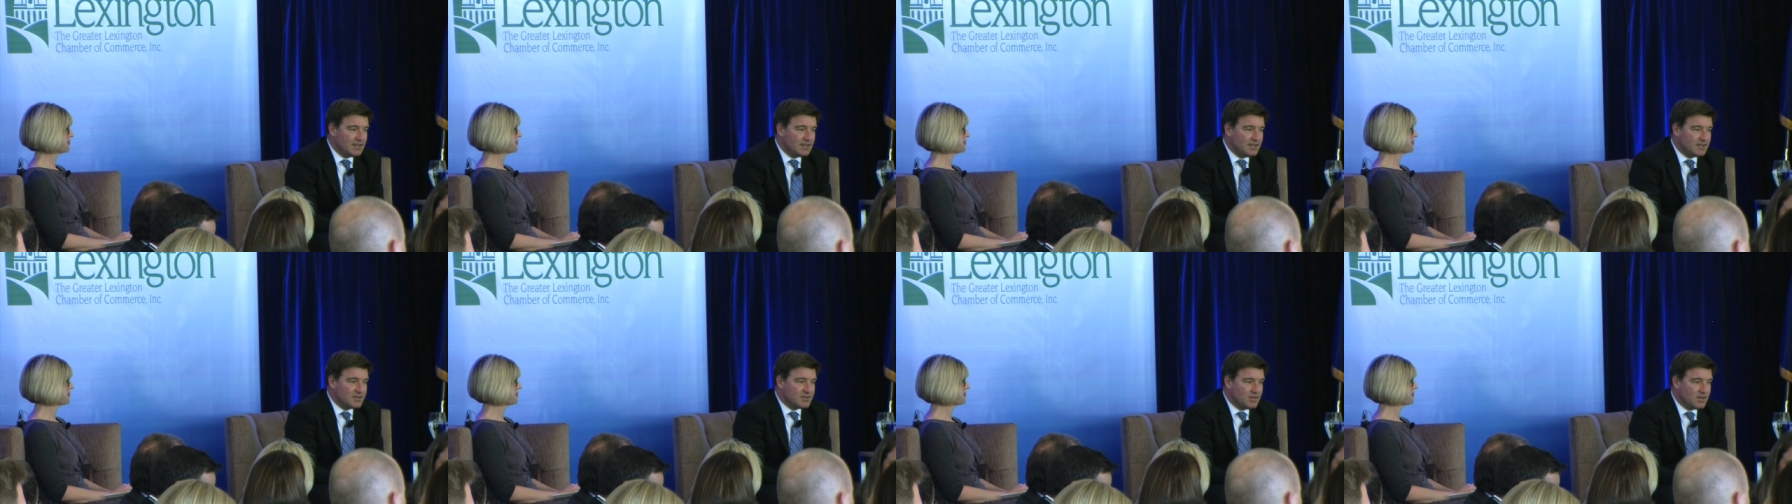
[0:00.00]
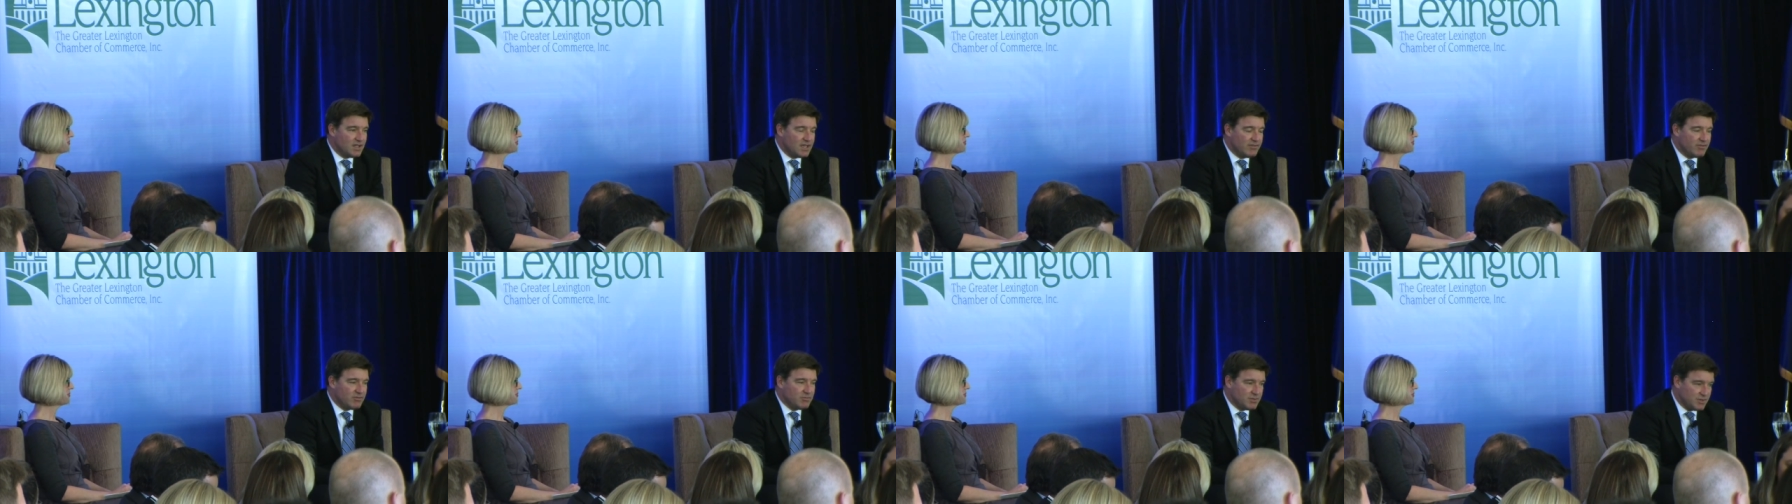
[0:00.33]
is
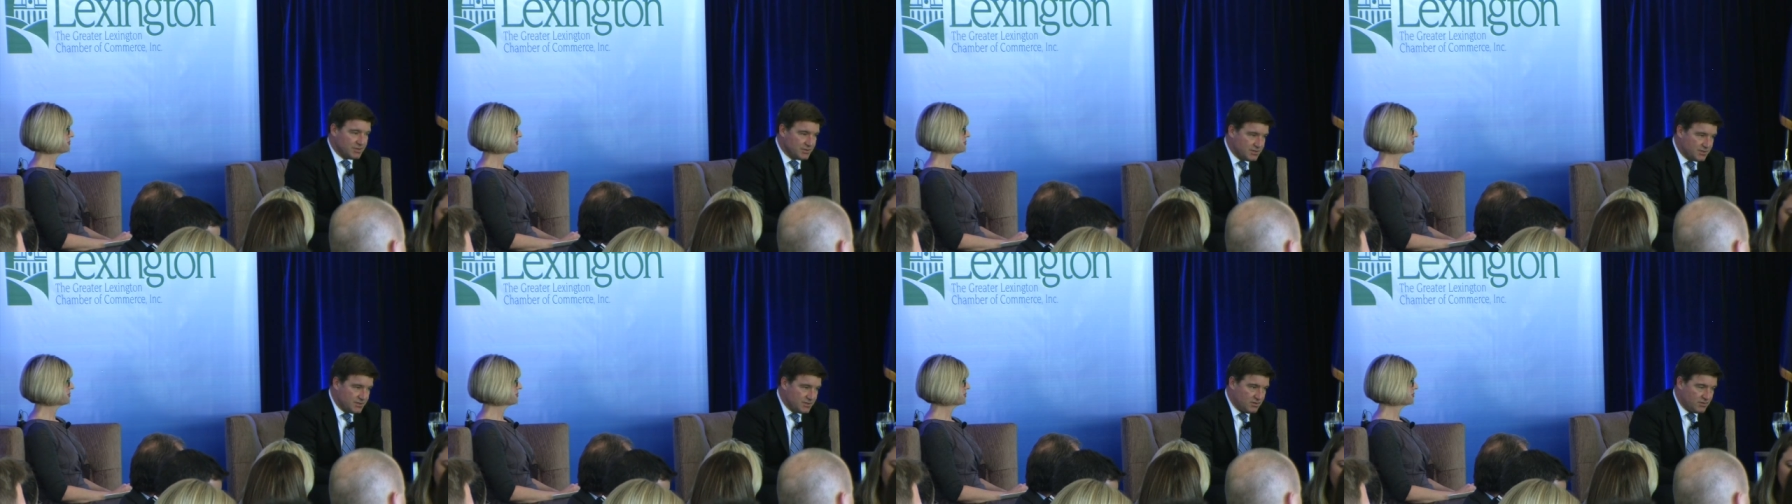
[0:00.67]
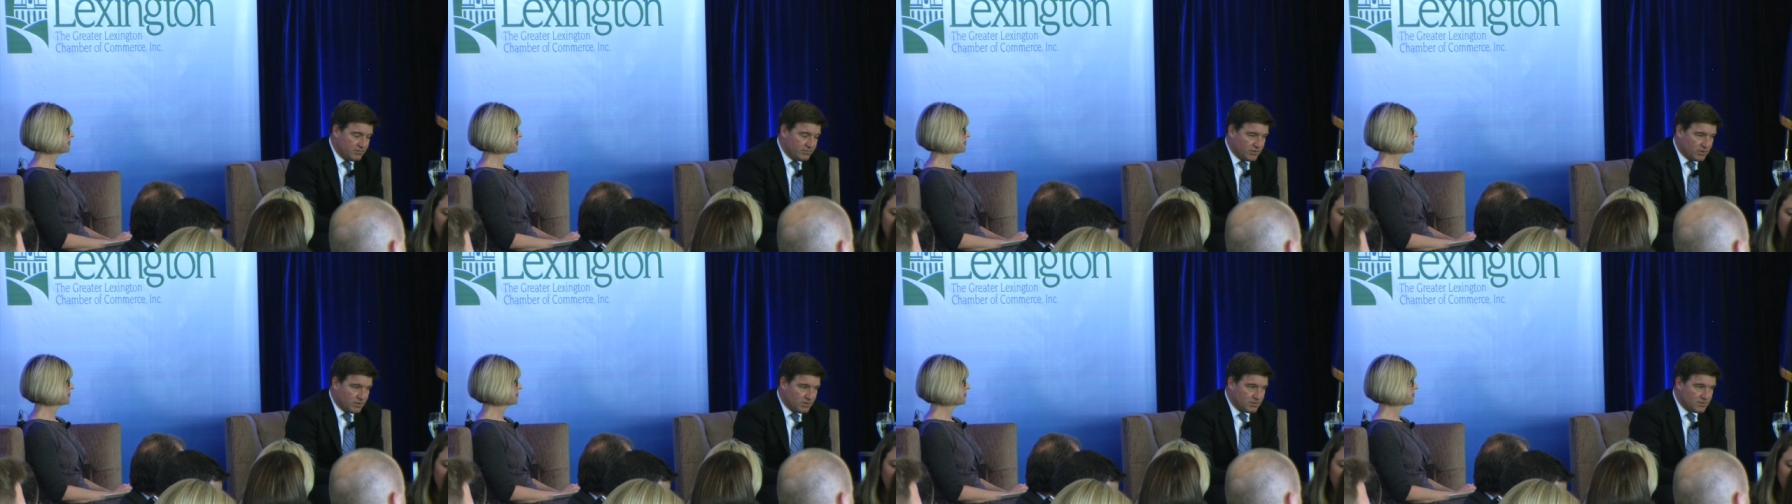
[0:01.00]
going to have a multitude
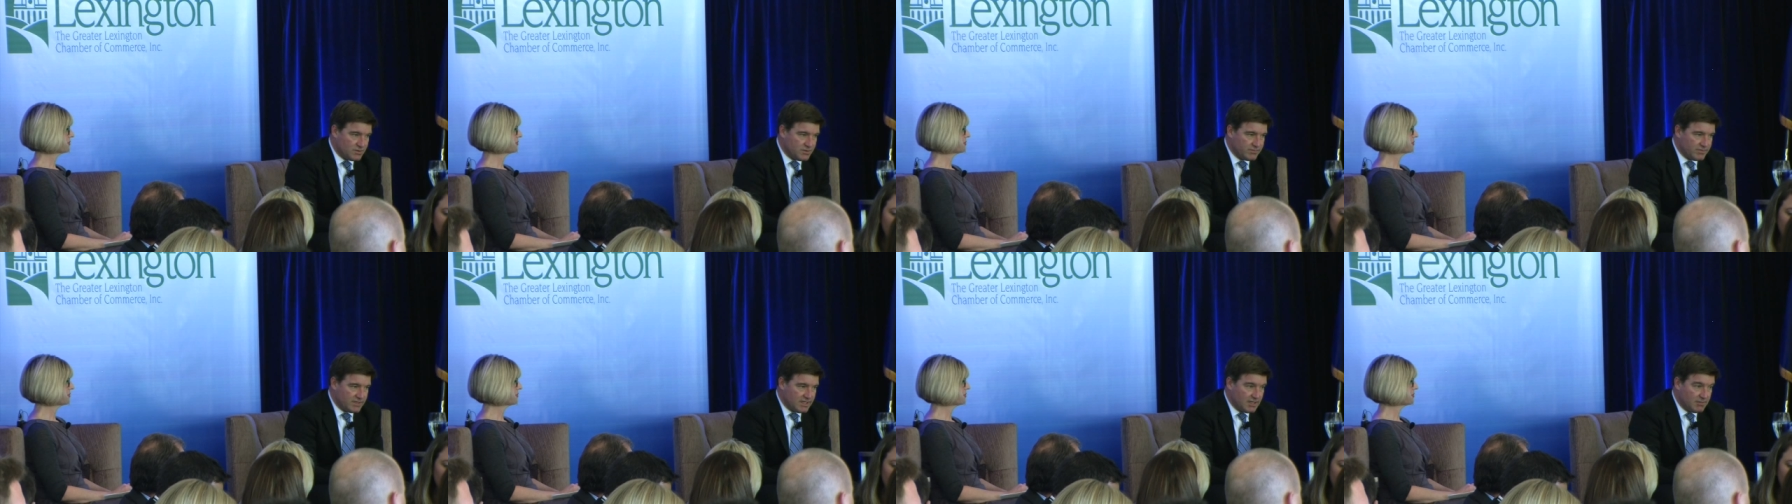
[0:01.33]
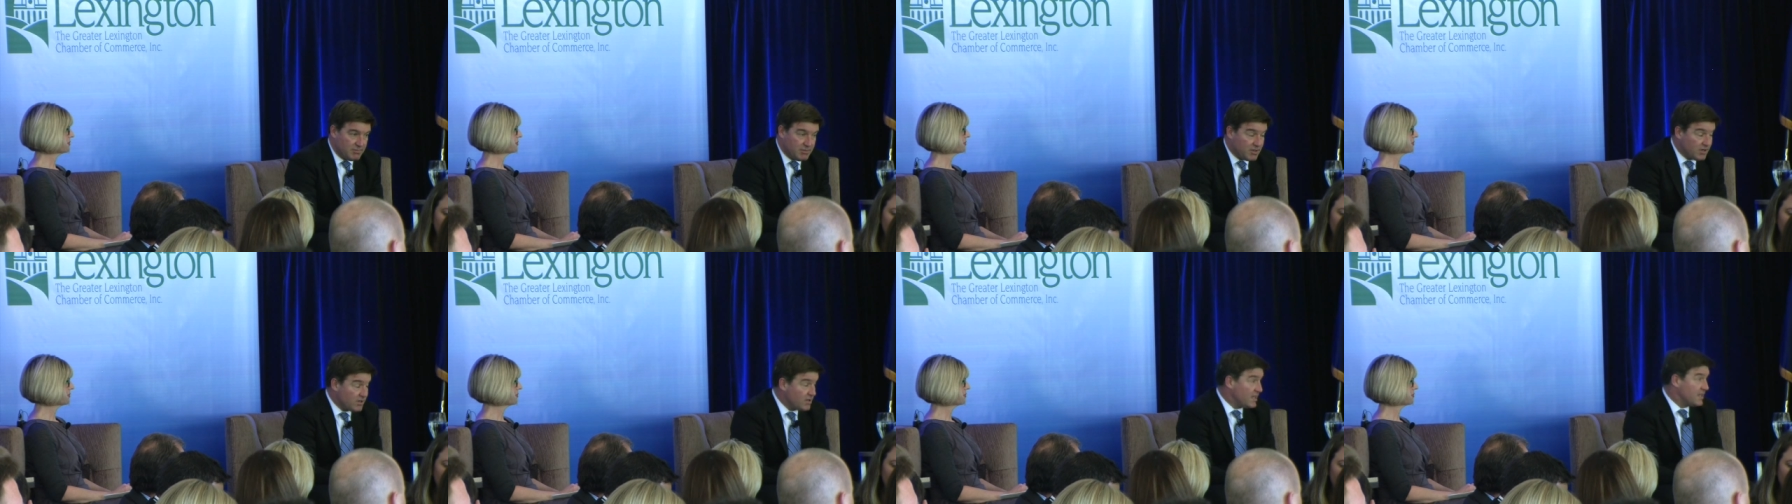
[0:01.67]
of roles,
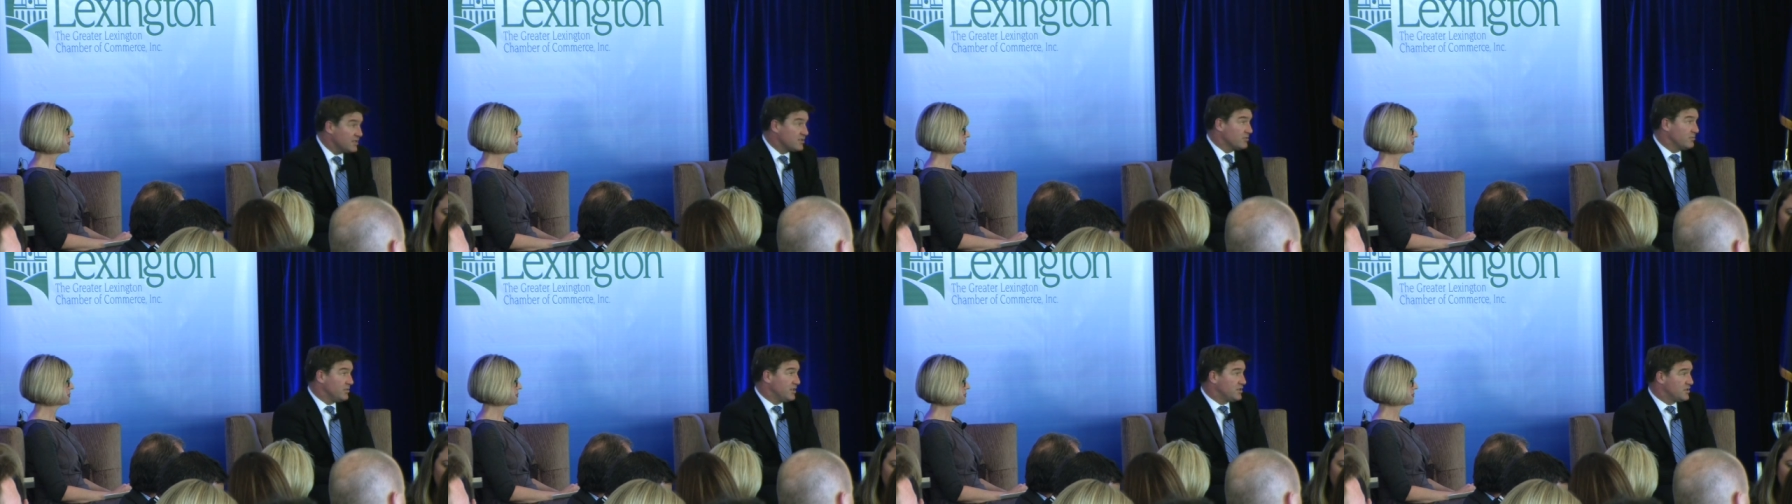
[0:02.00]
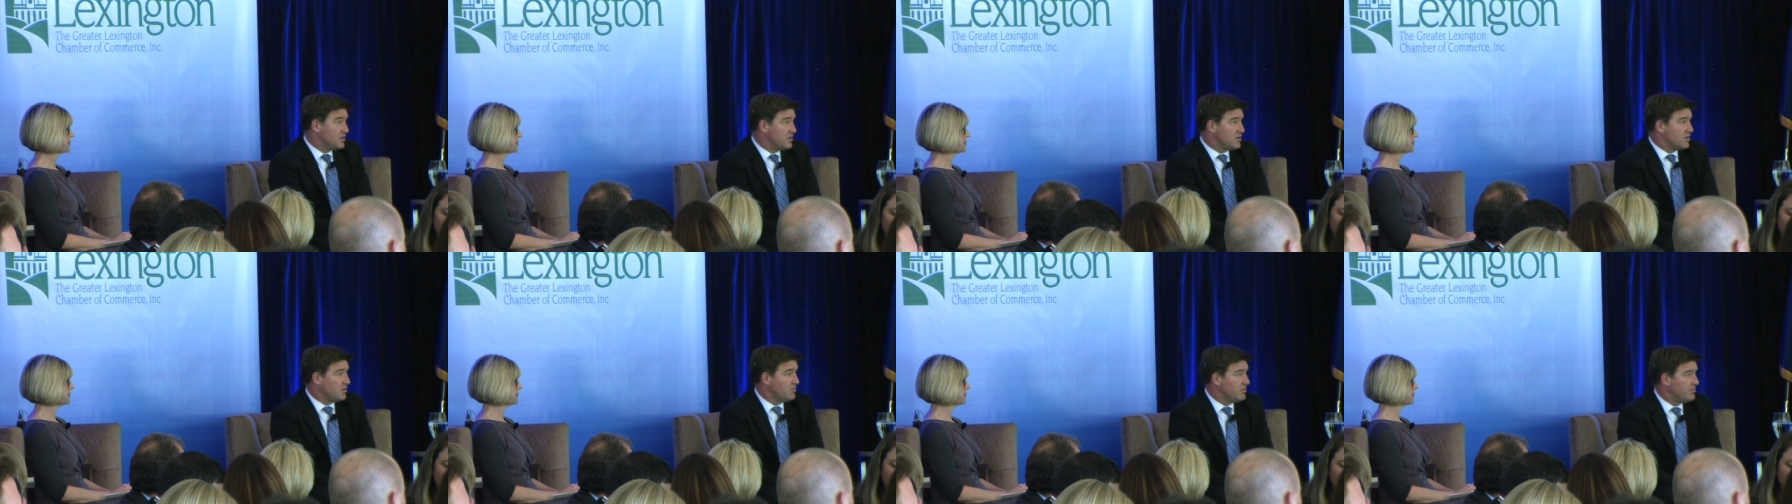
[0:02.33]
and part of that's going to be
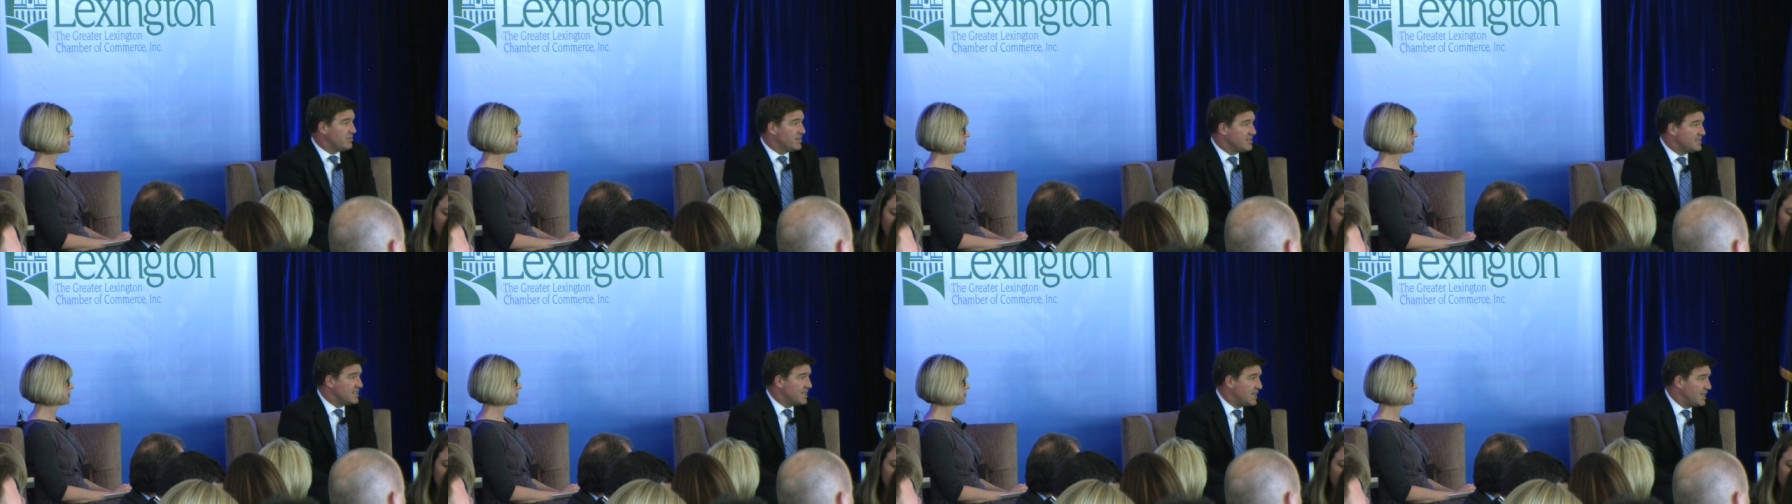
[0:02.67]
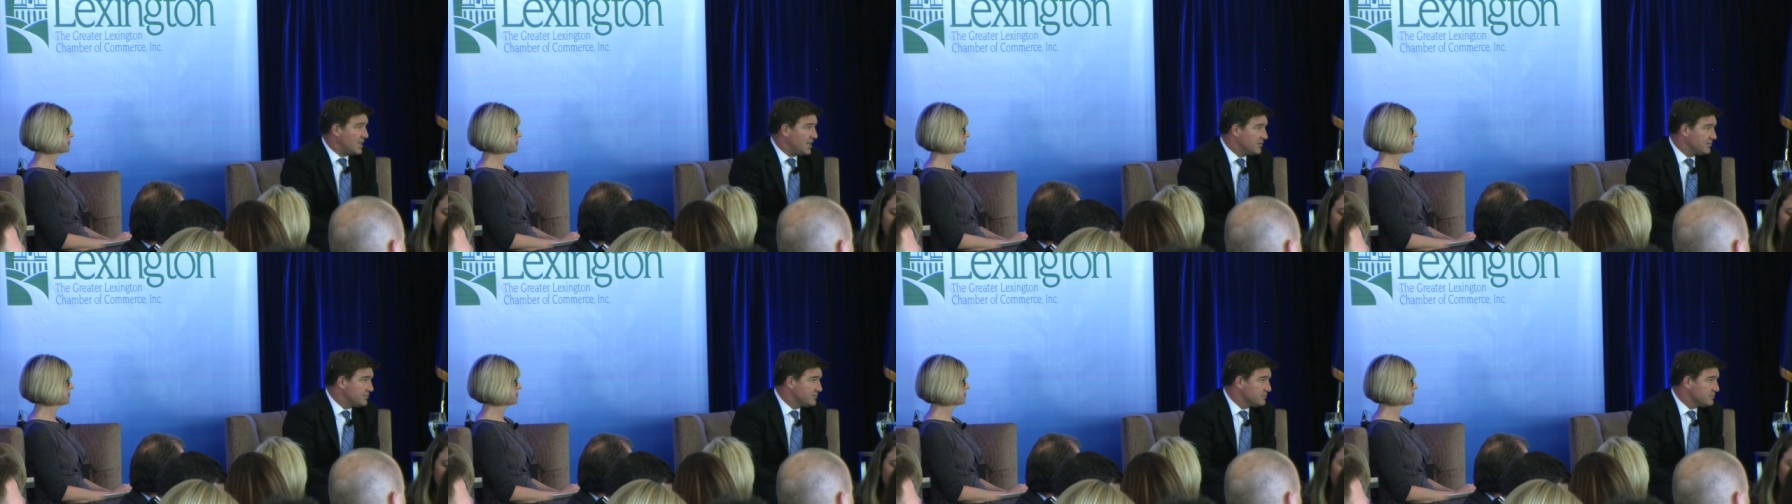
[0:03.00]
determined by Sandy.